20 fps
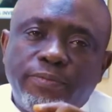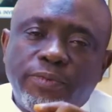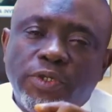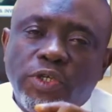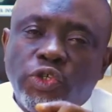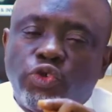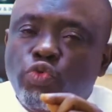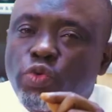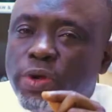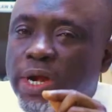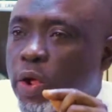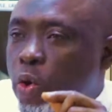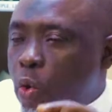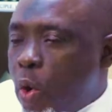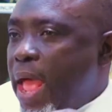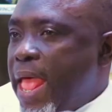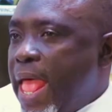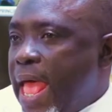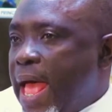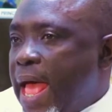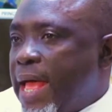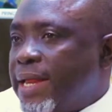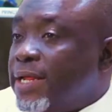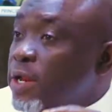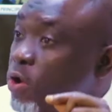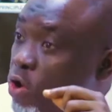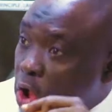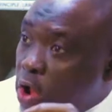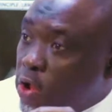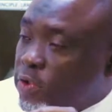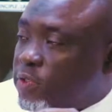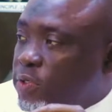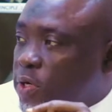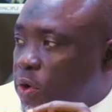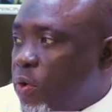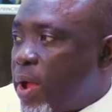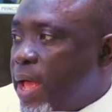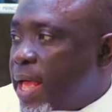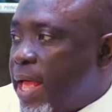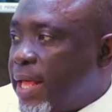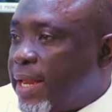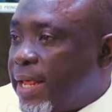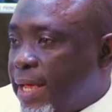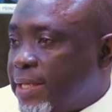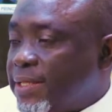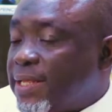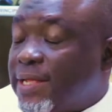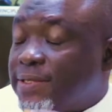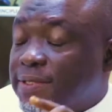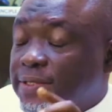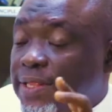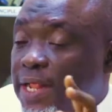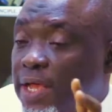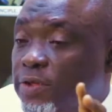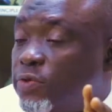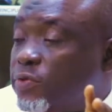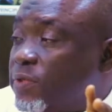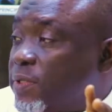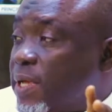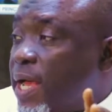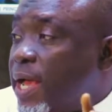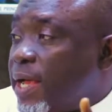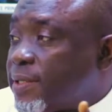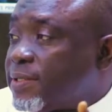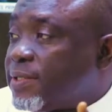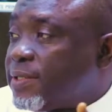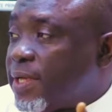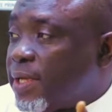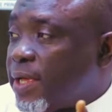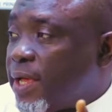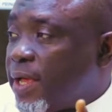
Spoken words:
It will require, the laws require that is Land Use Act,